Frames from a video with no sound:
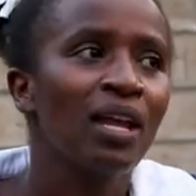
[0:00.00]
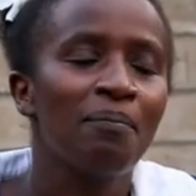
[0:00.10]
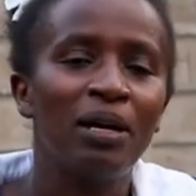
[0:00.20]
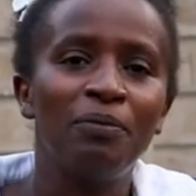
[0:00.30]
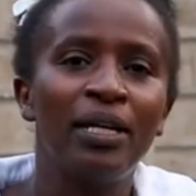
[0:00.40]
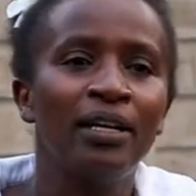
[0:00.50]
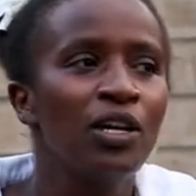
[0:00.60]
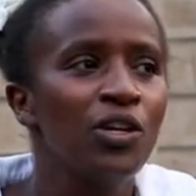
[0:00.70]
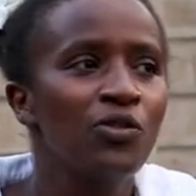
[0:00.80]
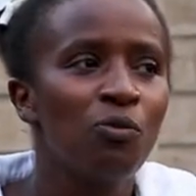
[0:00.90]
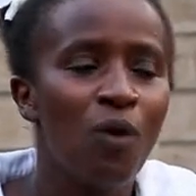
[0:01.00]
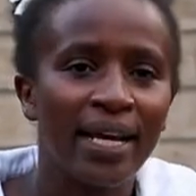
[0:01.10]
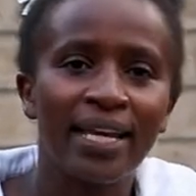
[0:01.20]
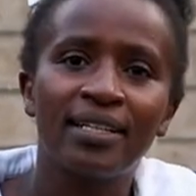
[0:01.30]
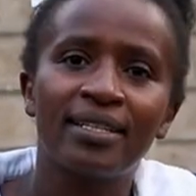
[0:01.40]
Maybe you're
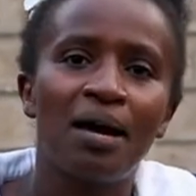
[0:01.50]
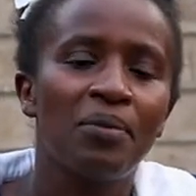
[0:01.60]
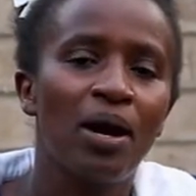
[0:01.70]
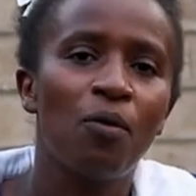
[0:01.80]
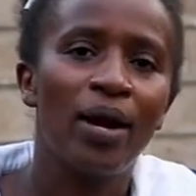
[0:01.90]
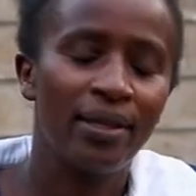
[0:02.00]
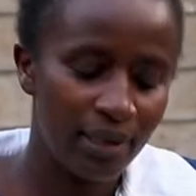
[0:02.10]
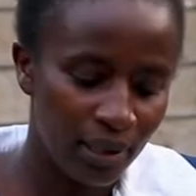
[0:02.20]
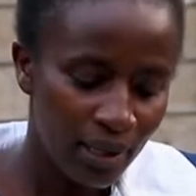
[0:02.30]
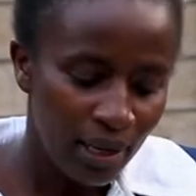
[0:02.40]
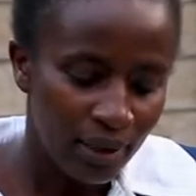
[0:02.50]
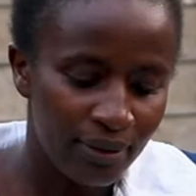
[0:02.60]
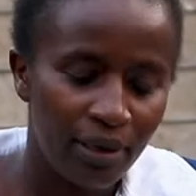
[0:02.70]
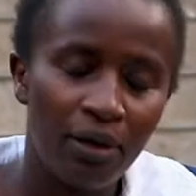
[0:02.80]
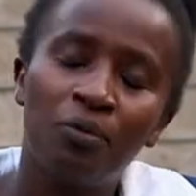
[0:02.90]
working somewhere where the
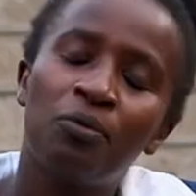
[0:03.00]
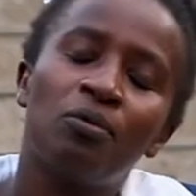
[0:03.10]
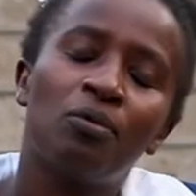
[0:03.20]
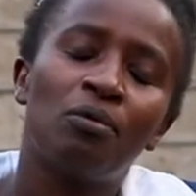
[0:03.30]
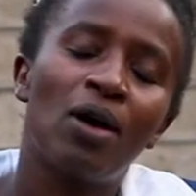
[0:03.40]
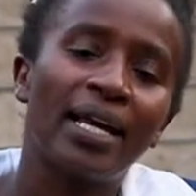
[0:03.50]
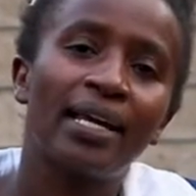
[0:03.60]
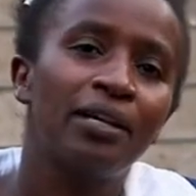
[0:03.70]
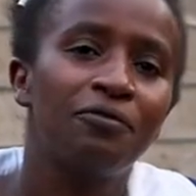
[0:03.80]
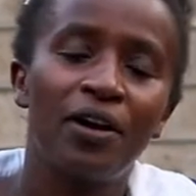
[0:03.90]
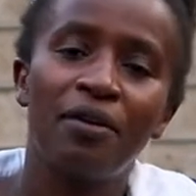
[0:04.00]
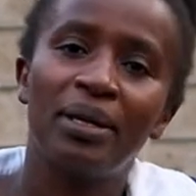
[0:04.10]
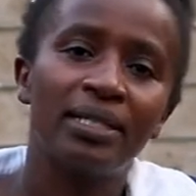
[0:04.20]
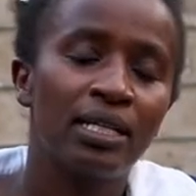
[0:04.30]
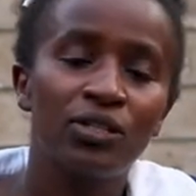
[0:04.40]
working
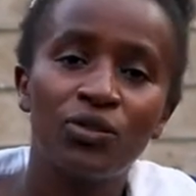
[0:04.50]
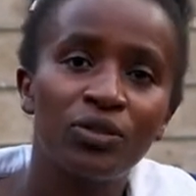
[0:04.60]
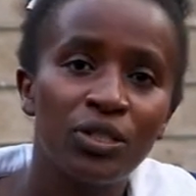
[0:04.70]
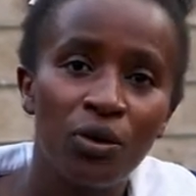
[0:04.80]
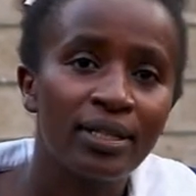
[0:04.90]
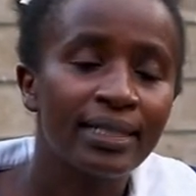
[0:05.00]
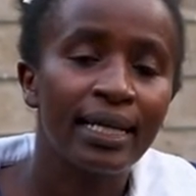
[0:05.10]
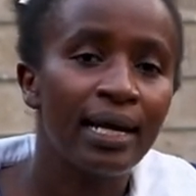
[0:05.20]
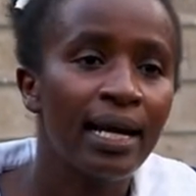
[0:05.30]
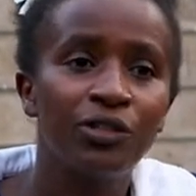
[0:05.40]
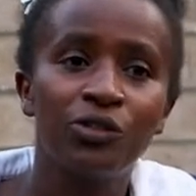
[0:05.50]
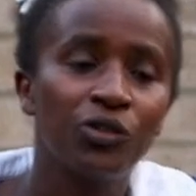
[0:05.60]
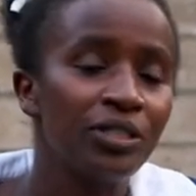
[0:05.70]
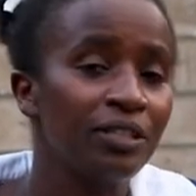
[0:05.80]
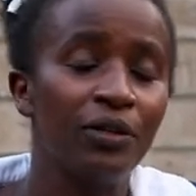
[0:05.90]
environment is so toxic and you
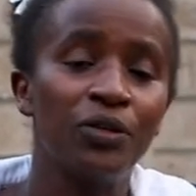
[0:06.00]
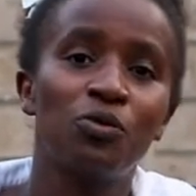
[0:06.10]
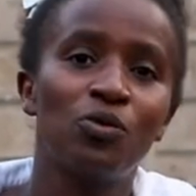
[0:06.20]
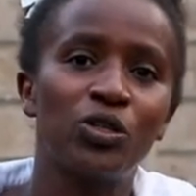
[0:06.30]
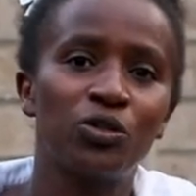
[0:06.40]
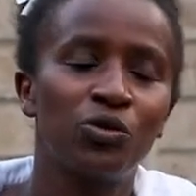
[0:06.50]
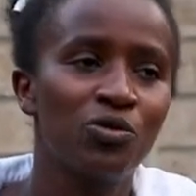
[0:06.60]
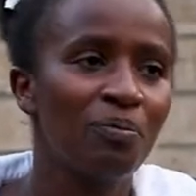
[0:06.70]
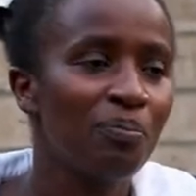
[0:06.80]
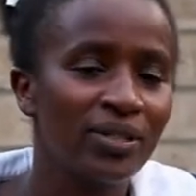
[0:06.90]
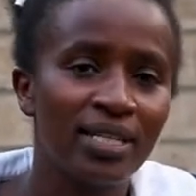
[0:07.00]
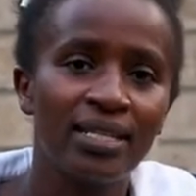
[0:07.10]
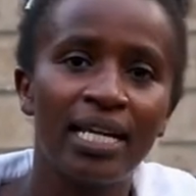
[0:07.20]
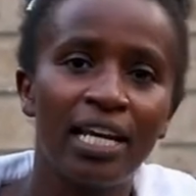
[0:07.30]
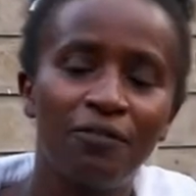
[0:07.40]
don't even know what to do. Your bosses
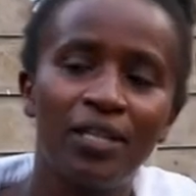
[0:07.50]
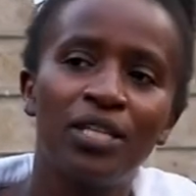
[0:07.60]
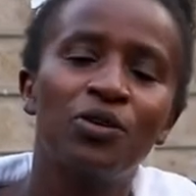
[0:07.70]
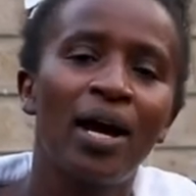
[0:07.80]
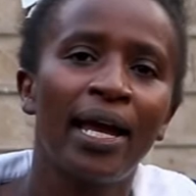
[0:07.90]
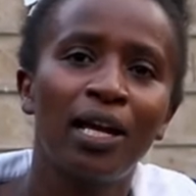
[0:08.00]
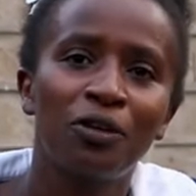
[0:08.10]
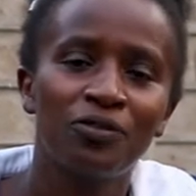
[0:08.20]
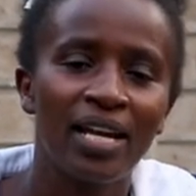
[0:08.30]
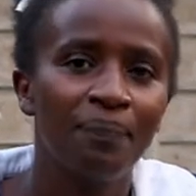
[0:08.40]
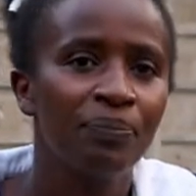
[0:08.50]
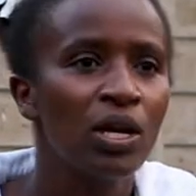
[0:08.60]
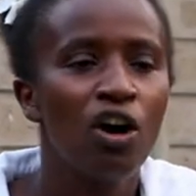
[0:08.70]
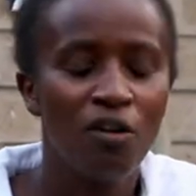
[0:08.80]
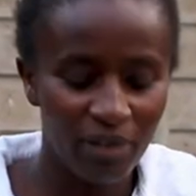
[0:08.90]
are giving you a hell of time.
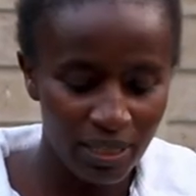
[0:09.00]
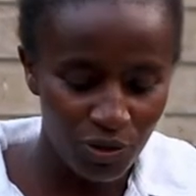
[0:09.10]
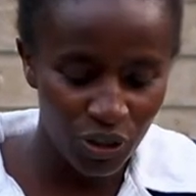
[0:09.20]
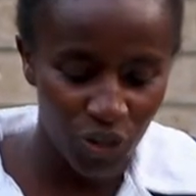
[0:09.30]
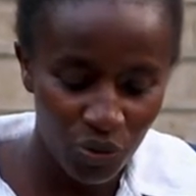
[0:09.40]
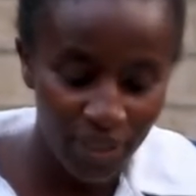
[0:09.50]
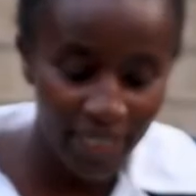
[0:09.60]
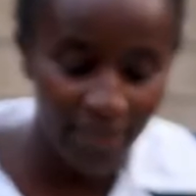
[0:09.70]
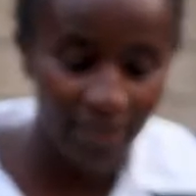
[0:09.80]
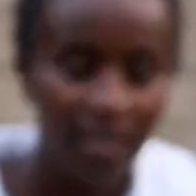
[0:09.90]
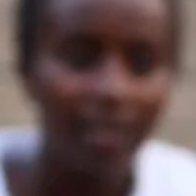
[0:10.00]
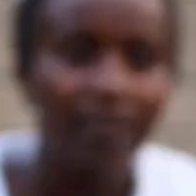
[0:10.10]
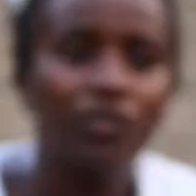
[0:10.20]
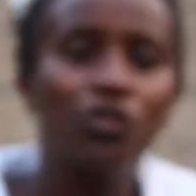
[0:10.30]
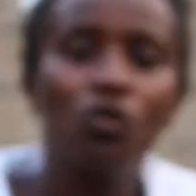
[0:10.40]
I mean, your juniors,
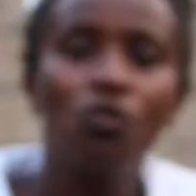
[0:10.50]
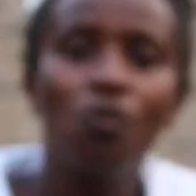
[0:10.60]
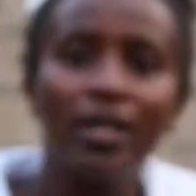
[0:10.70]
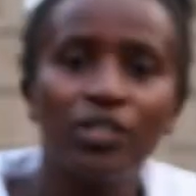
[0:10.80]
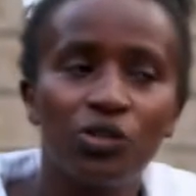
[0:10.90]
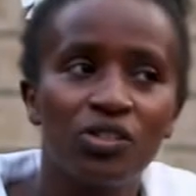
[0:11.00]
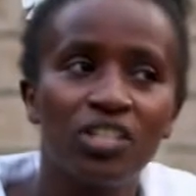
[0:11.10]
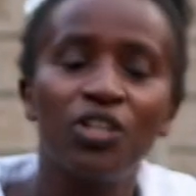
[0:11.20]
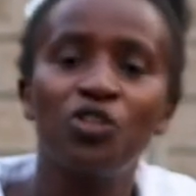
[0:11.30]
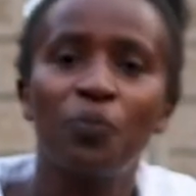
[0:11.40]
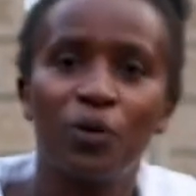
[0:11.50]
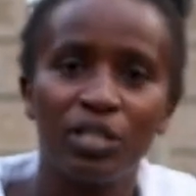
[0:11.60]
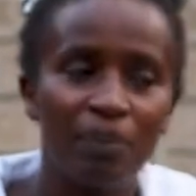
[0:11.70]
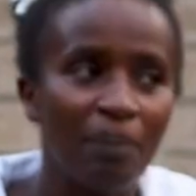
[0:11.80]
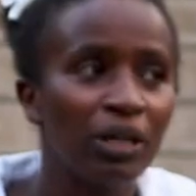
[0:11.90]
they don't want to see you
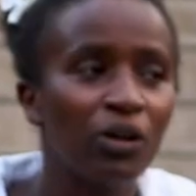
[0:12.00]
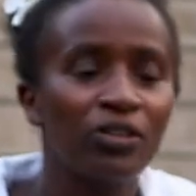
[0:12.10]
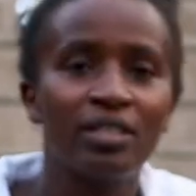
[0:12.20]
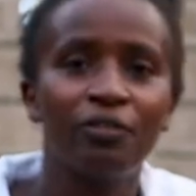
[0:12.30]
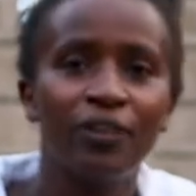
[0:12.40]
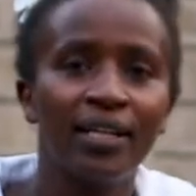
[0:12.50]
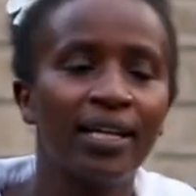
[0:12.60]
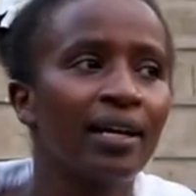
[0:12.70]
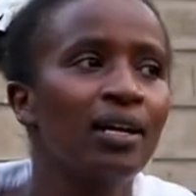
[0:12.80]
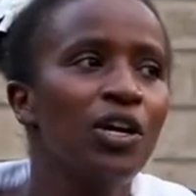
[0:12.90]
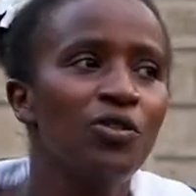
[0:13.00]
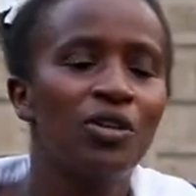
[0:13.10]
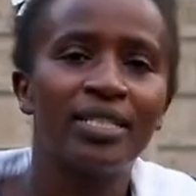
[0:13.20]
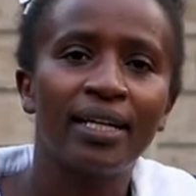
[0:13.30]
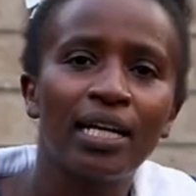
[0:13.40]
prosper because they feel like you're
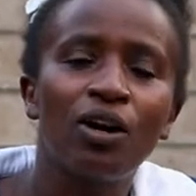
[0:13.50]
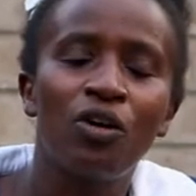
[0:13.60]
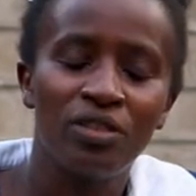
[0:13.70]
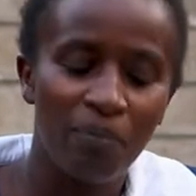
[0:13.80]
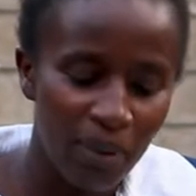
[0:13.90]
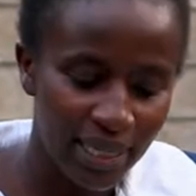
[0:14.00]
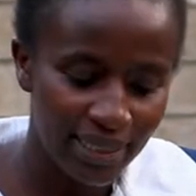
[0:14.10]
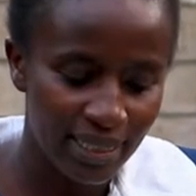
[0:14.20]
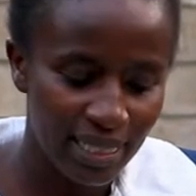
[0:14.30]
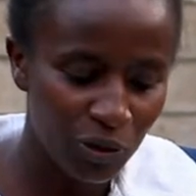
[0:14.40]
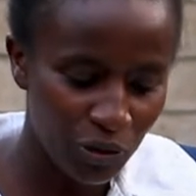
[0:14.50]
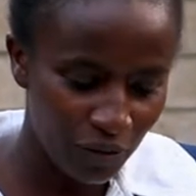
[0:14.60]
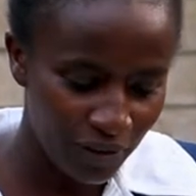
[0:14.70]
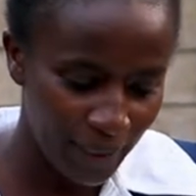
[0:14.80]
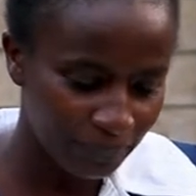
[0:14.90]
taking all the blessings out
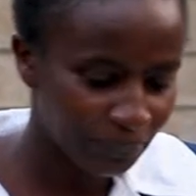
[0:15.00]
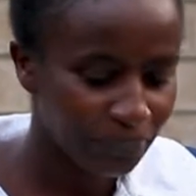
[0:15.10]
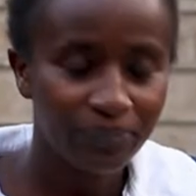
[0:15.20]
of them.